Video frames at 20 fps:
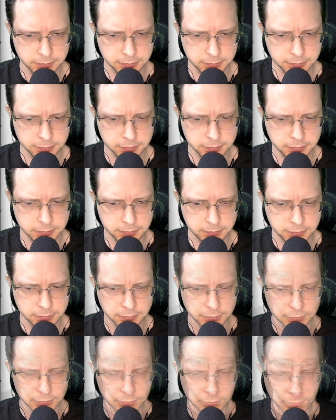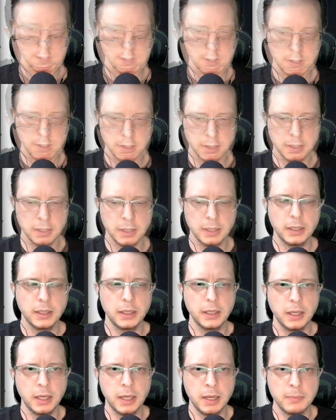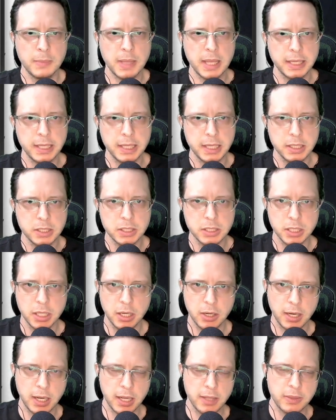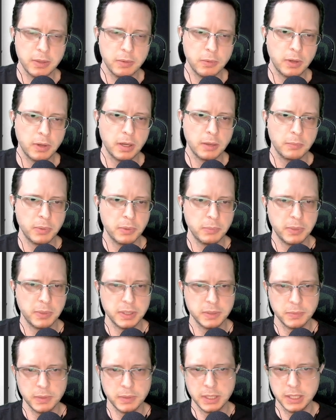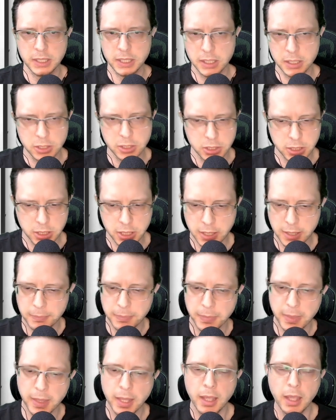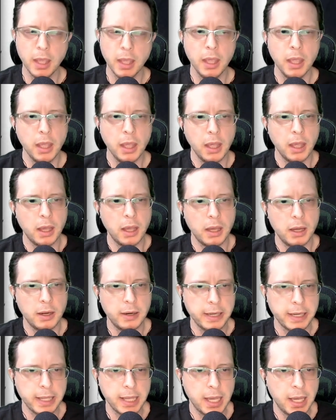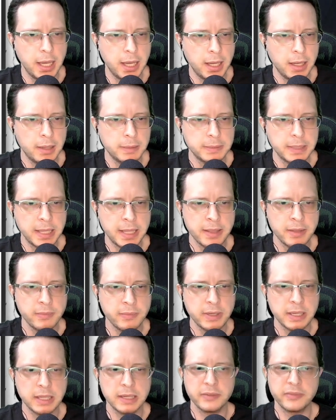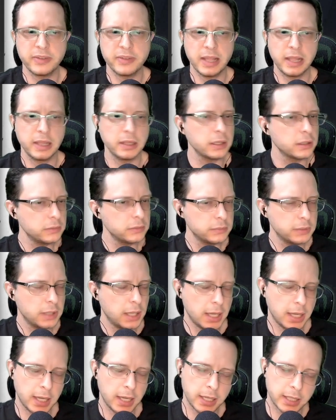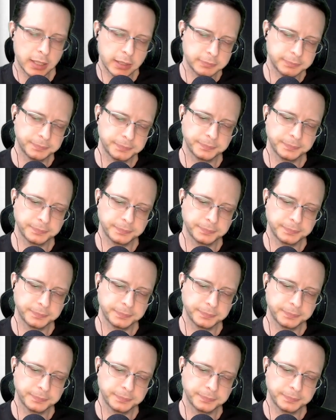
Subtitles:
I'm liking engineering. I think we're going to put +1 in engineering. Alrighty, and then we need a value. What